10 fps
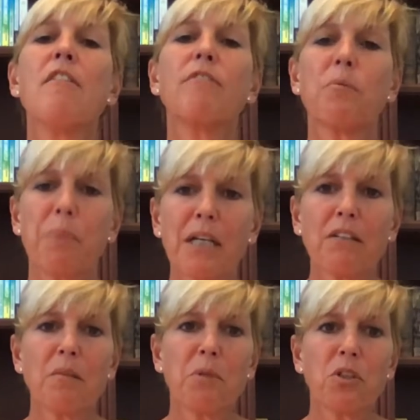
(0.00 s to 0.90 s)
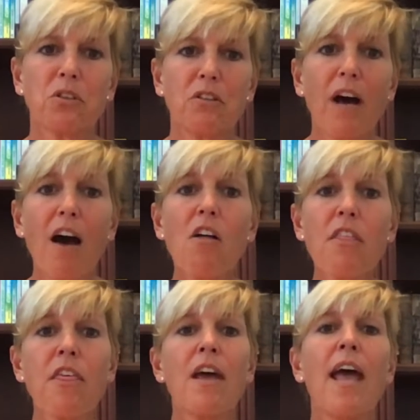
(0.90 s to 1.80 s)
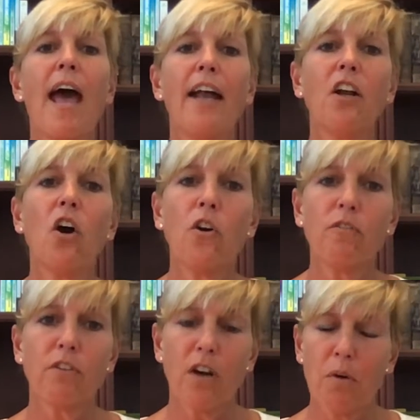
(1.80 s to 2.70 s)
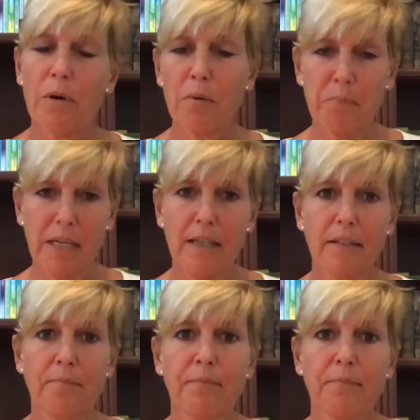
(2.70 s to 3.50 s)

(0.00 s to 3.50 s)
for better emotional health and overall well being.